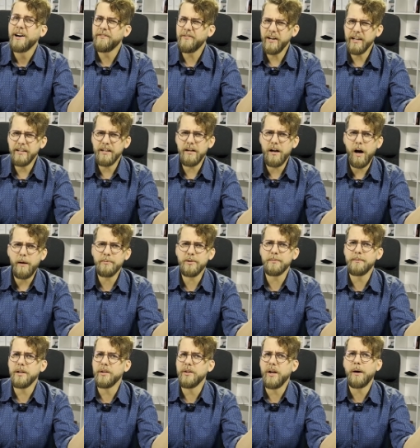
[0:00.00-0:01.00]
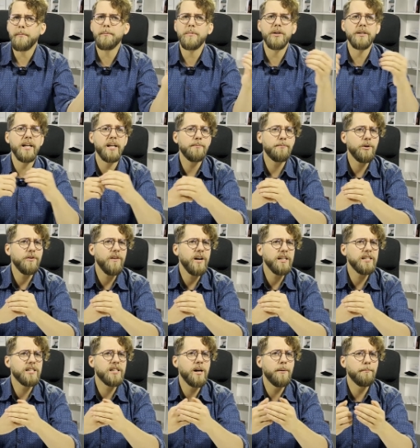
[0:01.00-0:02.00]
Find an optimal number that
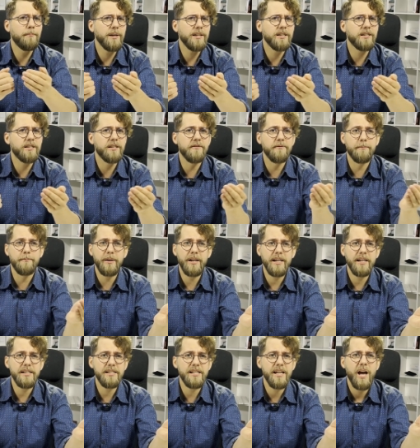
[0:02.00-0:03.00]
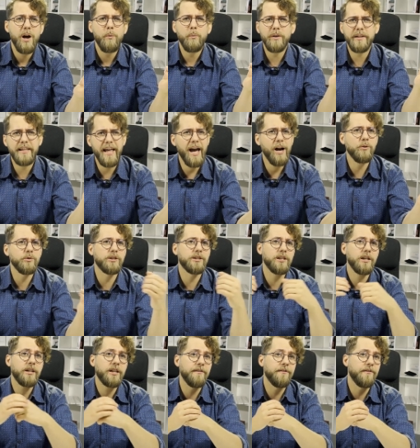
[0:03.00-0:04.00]
provides competitive bids without
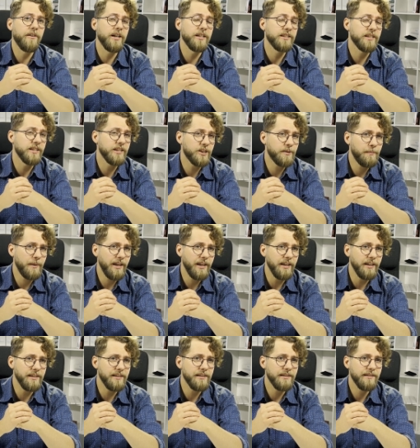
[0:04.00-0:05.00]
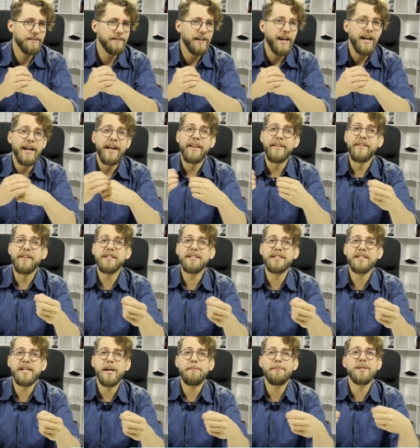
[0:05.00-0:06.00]
sacrificing speed. This
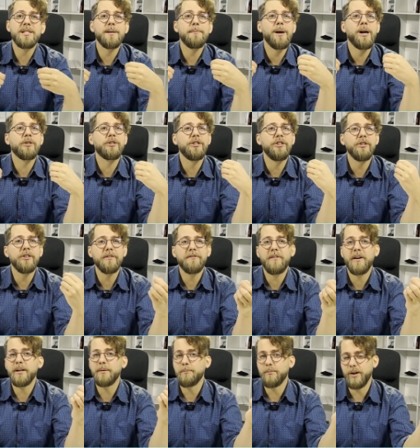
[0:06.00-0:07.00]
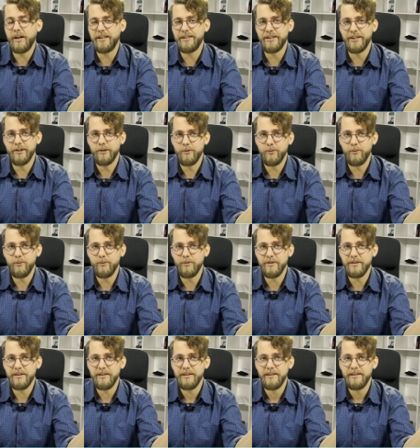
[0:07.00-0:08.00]
step is about Unified Pricing
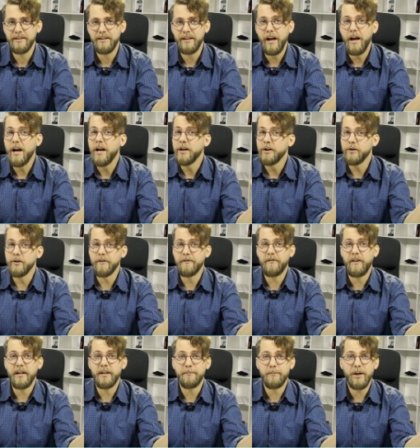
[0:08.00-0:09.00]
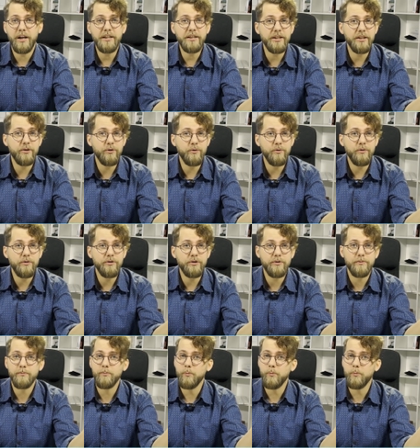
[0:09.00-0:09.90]
Rules. Unified Pricing Rules,